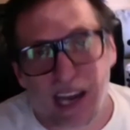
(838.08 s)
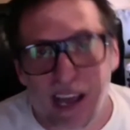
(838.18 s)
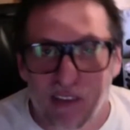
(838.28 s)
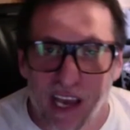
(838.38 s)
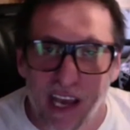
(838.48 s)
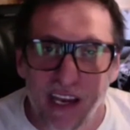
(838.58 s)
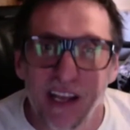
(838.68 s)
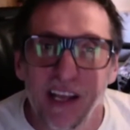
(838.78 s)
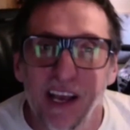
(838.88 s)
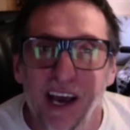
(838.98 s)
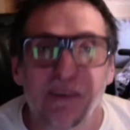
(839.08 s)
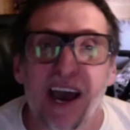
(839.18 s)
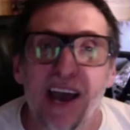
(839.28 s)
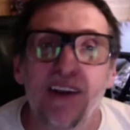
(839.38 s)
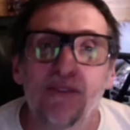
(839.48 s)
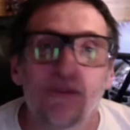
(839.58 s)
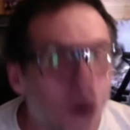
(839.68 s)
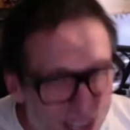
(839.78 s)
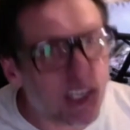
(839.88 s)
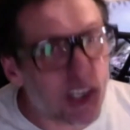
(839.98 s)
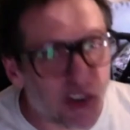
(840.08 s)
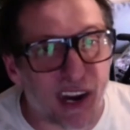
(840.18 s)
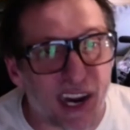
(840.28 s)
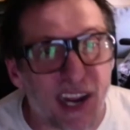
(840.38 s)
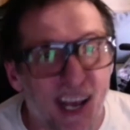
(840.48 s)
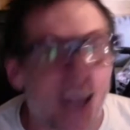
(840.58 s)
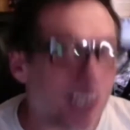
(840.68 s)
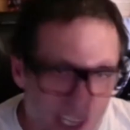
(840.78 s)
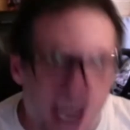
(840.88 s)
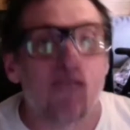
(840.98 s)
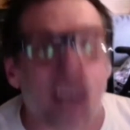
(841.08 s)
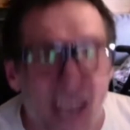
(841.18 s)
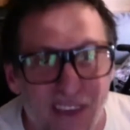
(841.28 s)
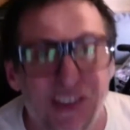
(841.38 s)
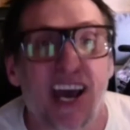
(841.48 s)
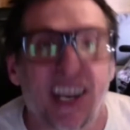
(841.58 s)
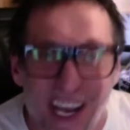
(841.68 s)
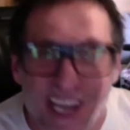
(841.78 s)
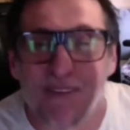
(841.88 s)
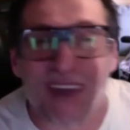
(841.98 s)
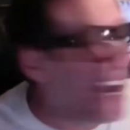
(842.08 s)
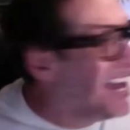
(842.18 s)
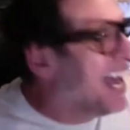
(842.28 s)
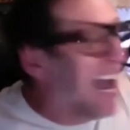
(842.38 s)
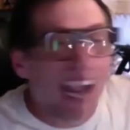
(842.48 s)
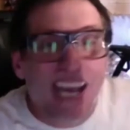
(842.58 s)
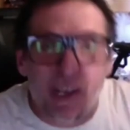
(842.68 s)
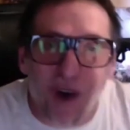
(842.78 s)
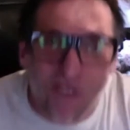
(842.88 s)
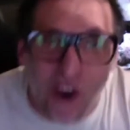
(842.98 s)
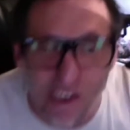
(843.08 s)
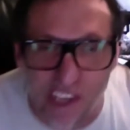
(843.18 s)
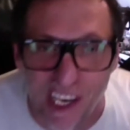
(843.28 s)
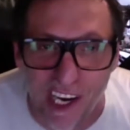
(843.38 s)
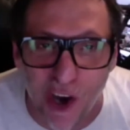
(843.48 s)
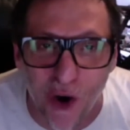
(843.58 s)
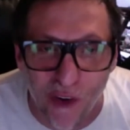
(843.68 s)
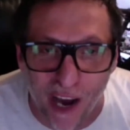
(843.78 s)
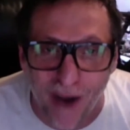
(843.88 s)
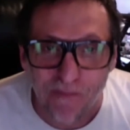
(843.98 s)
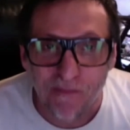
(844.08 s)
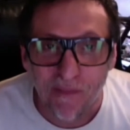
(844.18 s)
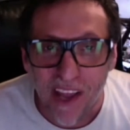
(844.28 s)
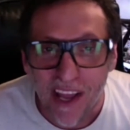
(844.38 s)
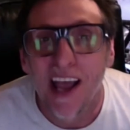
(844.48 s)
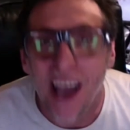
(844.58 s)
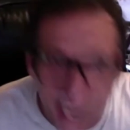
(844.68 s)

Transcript: leaves again. I'm going, well, it's a tree. It's going to have leaves. And and guess what I've got sitting in the corner? A